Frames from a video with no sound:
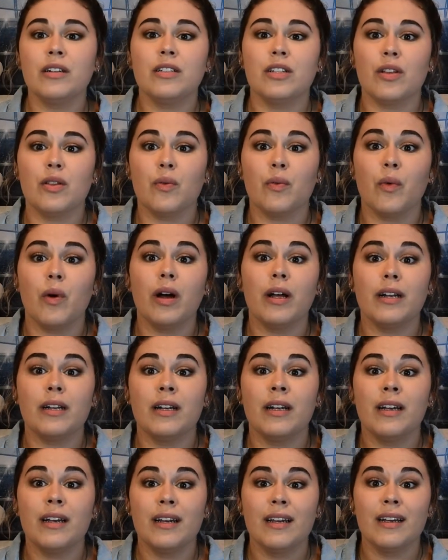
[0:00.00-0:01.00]
to the
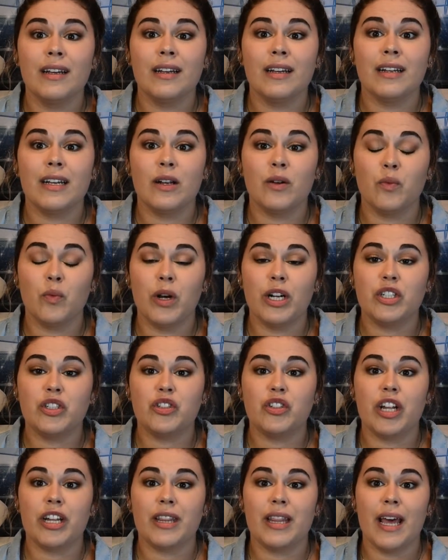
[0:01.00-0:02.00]
one in
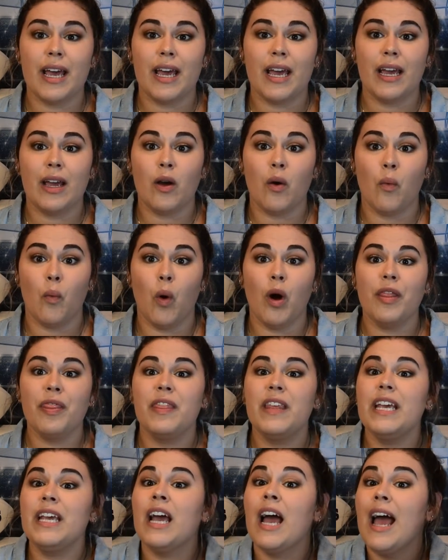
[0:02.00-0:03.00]
which that they won
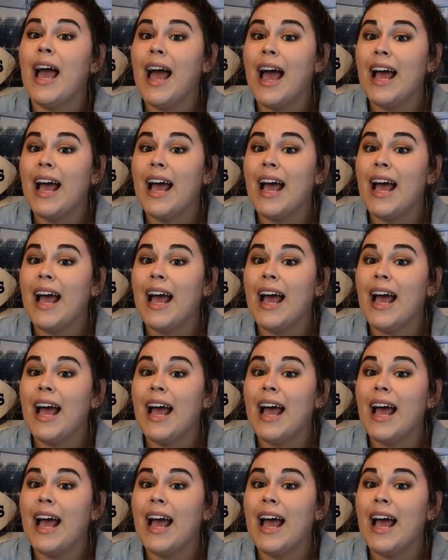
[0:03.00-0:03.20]
the